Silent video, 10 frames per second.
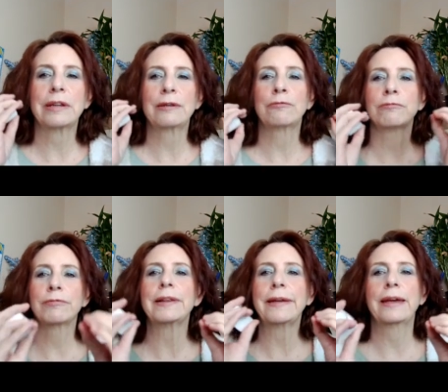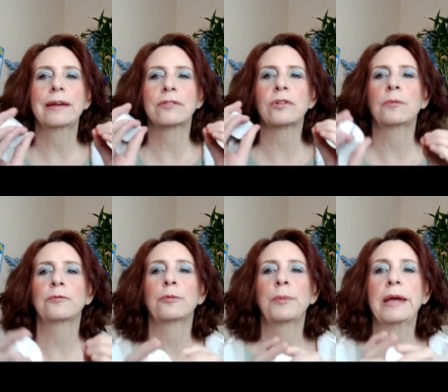it really hits home
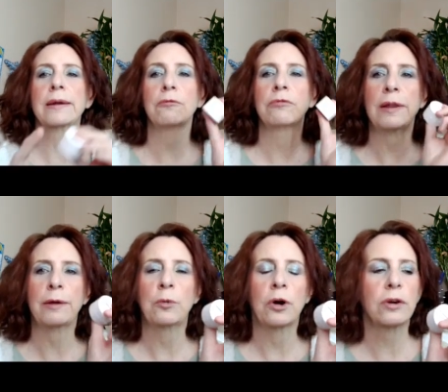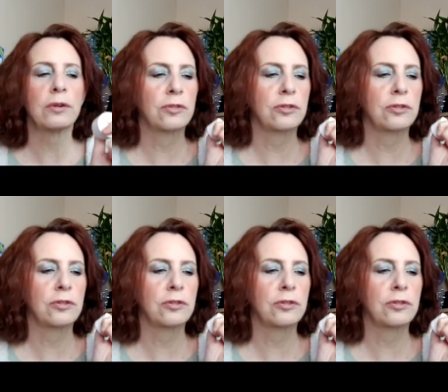for me and it really works.